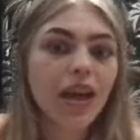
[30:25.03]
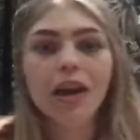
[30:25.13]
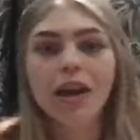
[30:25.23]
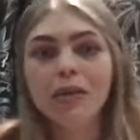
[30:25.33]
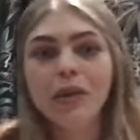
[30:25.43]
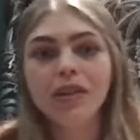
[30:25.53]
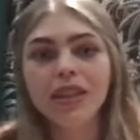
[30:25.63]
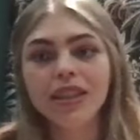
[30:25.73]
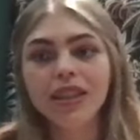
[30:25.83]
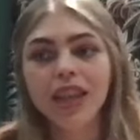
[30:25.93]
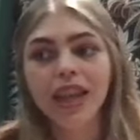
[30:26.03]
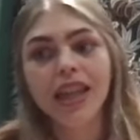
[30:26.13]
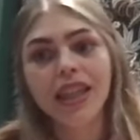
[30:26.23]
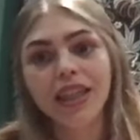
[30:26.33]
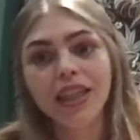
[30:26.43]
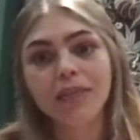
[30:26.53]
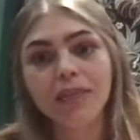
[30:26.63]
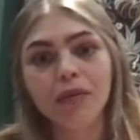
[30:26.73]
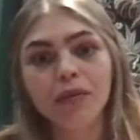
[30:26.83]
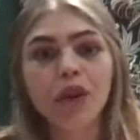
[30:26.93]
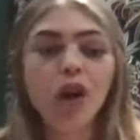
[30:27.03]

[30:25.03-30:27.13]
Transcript: How about this day in this month?